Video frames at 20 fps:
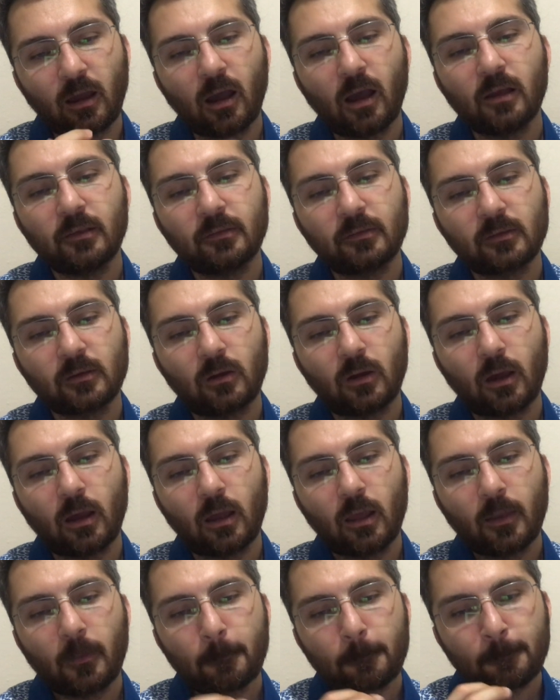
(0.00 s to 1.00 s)
us
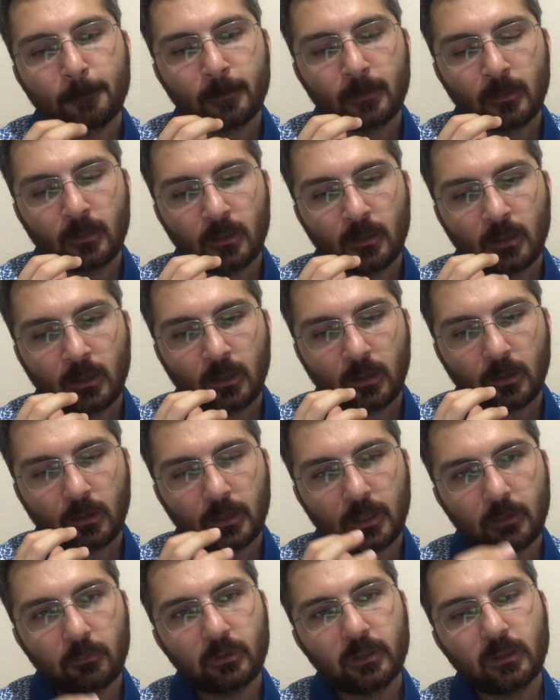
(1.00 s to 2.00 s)

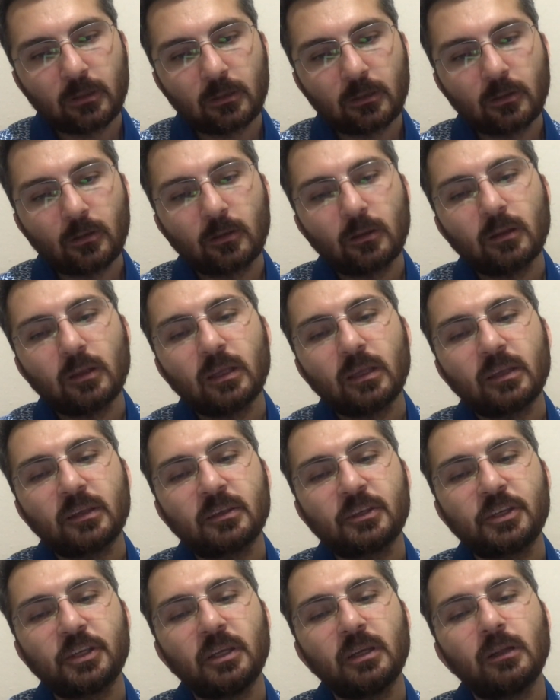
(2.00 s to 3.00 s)
he will
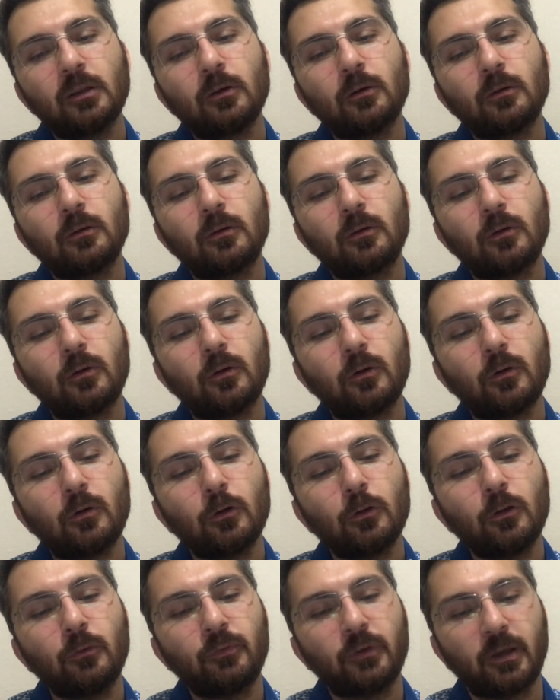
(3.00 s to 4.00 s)
kill
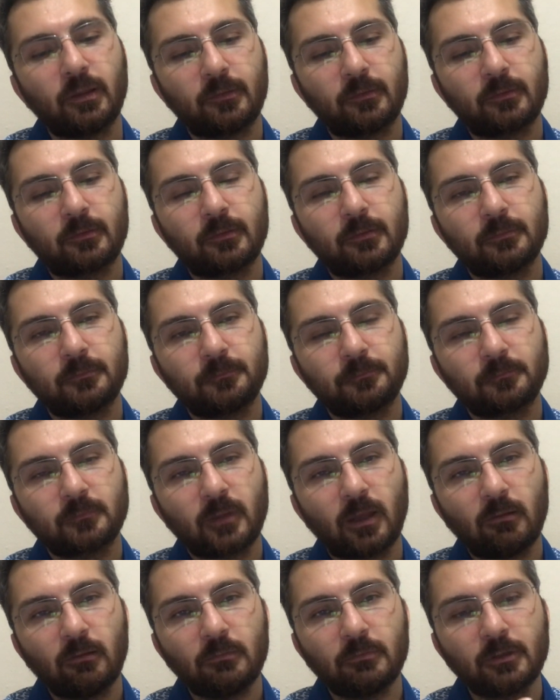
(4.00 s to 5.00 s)
all of us.
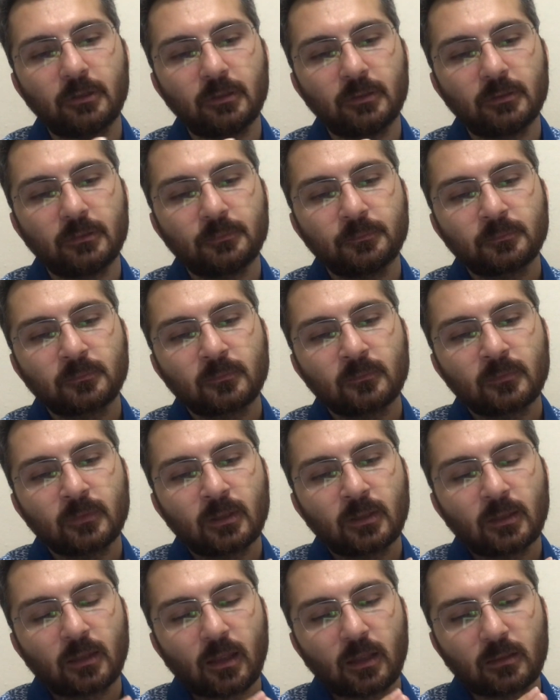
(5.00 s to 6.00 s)
However,
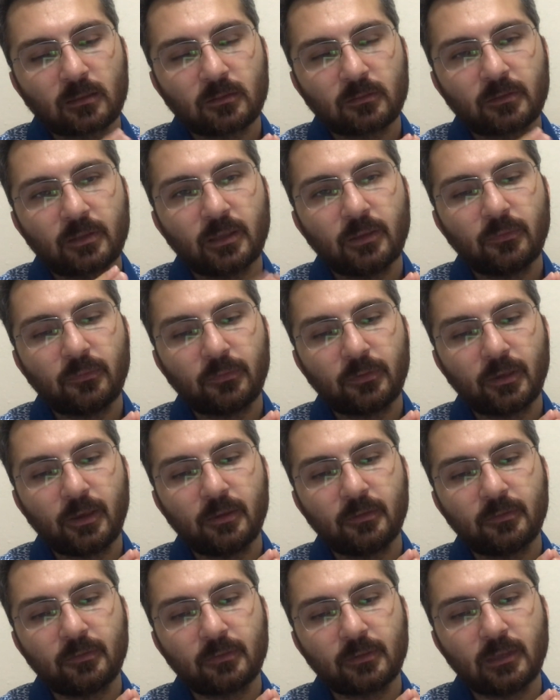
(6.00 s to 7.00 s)
the thief
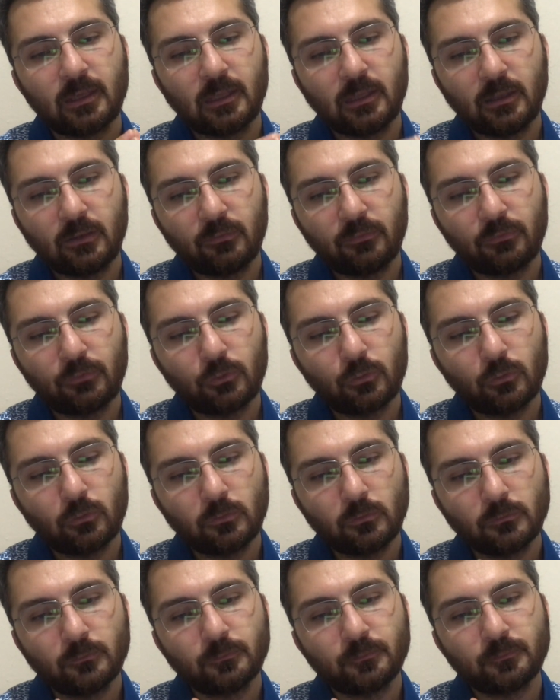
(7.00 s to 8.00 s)
says, if
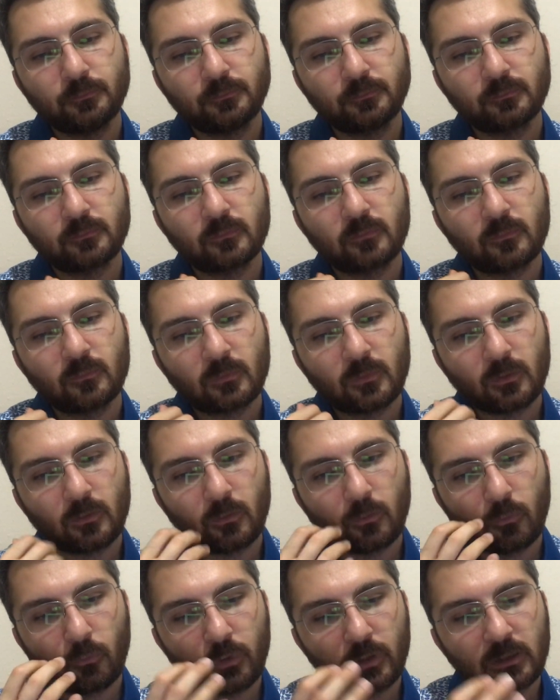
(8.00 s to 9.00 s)
you
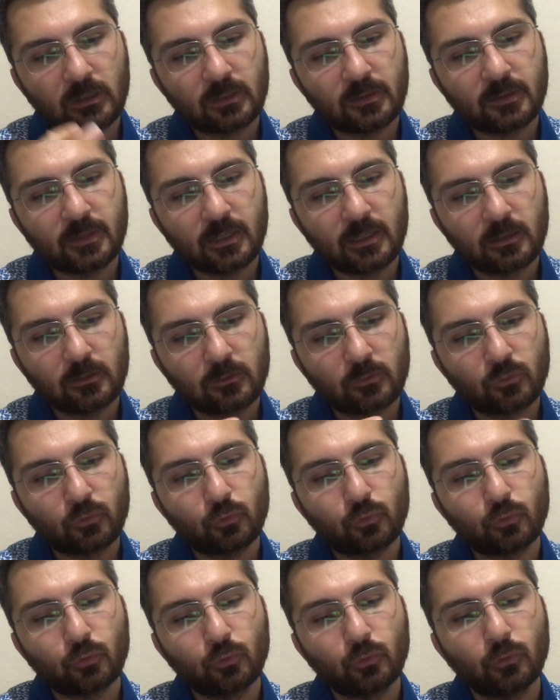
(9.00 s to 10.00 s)
will kill
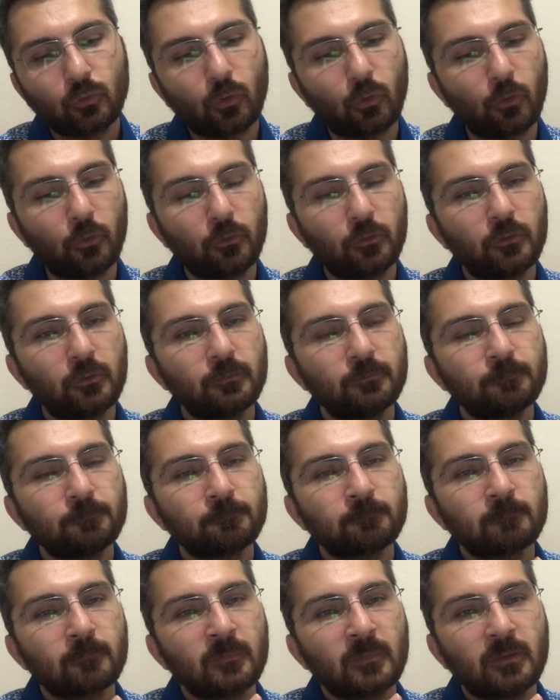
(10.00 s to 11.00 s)
2 or
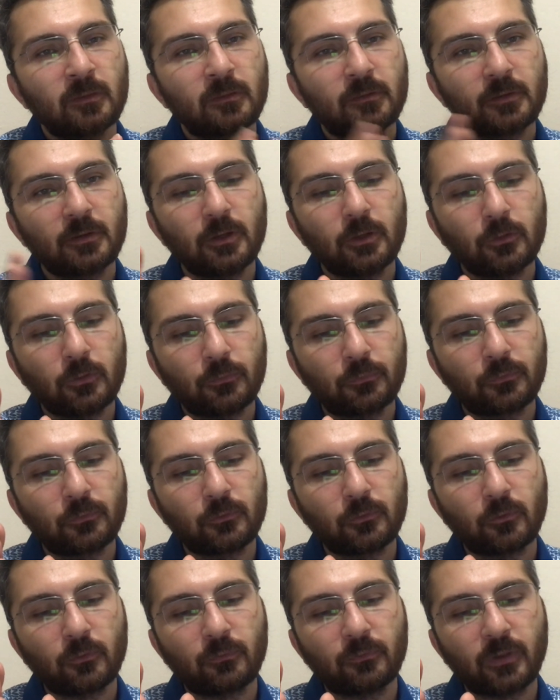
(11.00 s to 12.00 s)
3 of
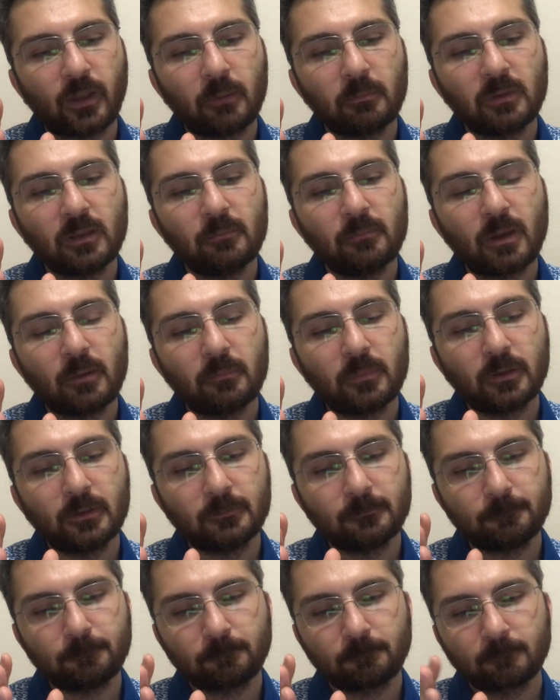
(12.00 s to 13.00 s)
your family members,